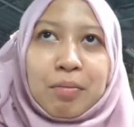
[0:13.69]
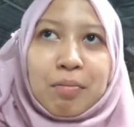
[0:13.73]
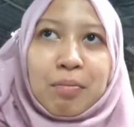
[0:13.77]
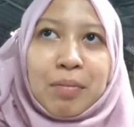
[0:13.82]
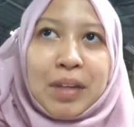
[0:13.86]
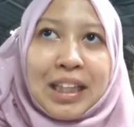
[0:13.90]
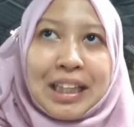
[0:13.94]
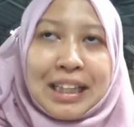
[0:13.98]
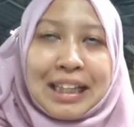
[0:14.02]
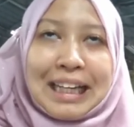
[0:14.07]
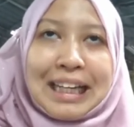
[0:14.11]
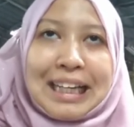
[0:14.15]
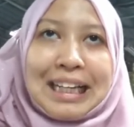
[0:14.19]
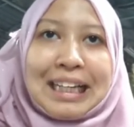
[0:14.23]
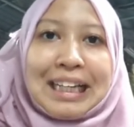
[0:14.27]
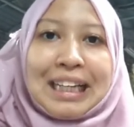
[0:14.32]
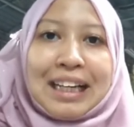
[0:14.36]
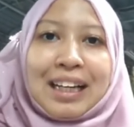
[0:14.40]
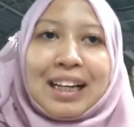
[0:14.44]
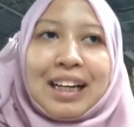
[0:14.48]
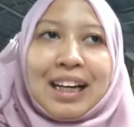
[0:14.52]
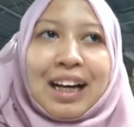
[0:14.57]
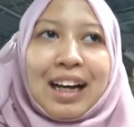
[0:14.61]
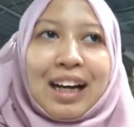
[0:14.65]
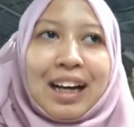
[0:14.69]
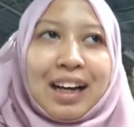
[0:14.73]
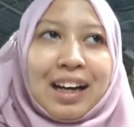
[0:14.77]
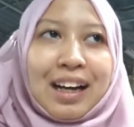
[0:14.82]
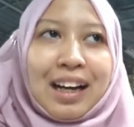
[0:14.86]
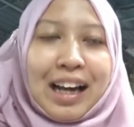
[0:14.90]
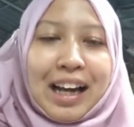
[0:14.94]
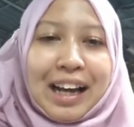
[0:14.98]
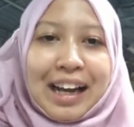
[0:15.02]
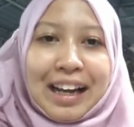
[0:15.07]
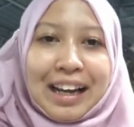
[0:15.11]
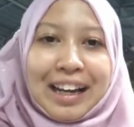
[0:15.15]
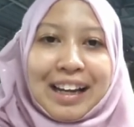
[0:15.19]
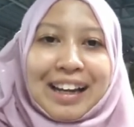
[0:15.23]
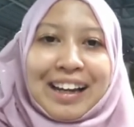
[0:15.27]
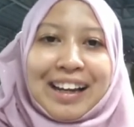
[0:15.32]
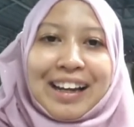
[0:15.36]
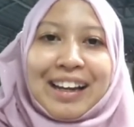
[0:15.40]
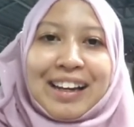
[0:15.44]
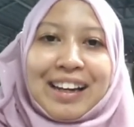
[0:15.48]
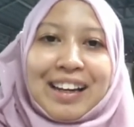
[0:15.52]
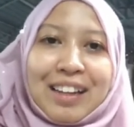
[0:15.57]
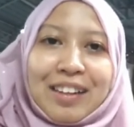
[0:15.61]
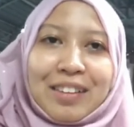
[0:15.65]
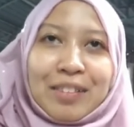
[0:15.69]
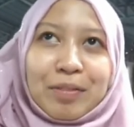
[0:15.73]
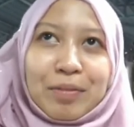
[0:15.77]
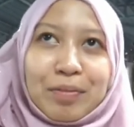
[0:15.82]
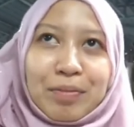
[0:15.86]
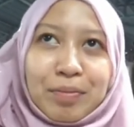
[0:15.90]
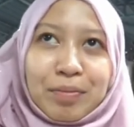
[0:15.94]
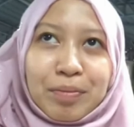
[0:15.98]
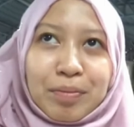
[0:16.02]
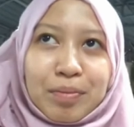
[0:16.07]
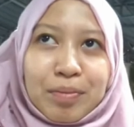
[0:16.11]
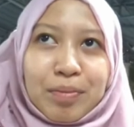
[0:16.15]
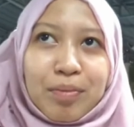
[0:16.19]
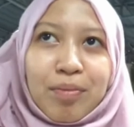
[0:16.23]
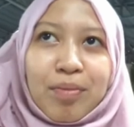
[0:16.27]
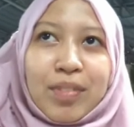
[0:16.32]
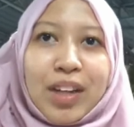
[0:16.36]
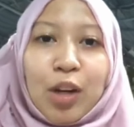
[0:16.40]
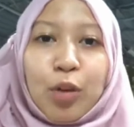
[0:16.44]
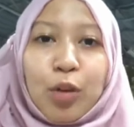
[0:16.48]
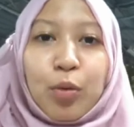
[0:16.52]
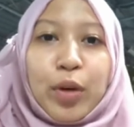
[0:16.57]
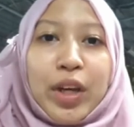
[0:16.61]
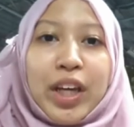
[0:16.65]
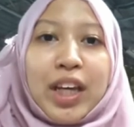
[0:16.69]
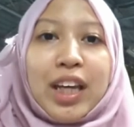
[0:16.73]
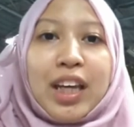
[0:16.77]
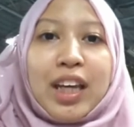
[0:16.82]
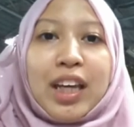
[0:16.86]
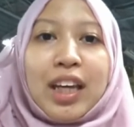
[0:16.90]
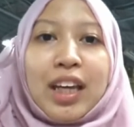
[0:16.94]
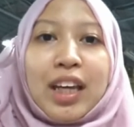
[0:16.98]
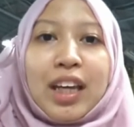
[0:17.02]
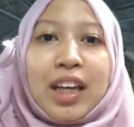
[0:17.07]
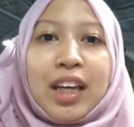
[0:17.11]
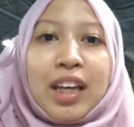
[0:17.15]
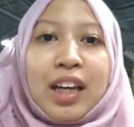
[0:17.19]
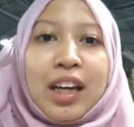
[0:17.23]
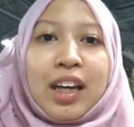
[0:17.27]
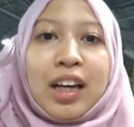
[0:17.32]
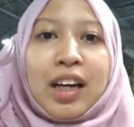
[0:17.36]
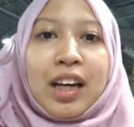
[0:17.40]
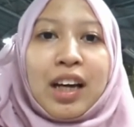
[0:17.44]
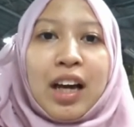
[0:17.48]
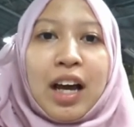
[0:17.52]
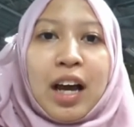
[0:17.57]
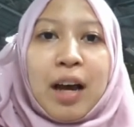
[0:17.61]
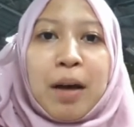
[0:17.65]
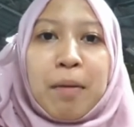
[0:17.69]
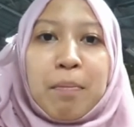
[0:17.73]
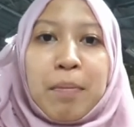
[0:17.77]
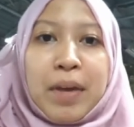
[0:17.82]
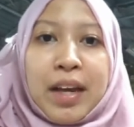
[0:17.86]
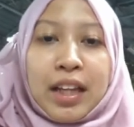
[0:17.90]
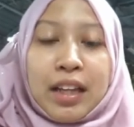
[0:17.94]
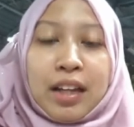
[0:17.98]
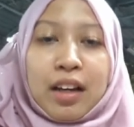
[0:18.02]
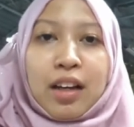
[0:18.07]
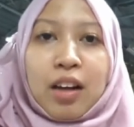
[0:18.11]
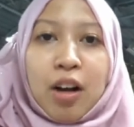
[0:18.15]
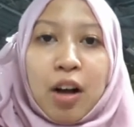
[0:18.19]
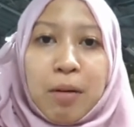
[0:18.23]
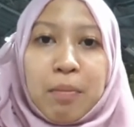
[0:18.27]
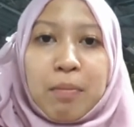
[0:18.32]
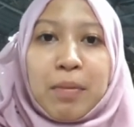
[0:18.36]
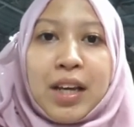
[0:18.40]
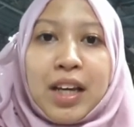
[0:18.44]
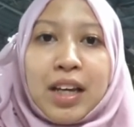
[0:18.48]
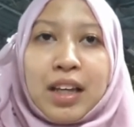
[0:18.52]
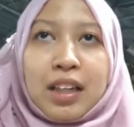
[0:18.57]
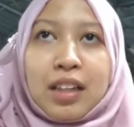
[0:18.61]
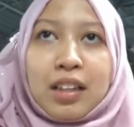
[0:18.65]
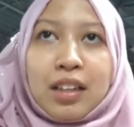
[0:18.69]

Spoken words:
meeting and we made the comic.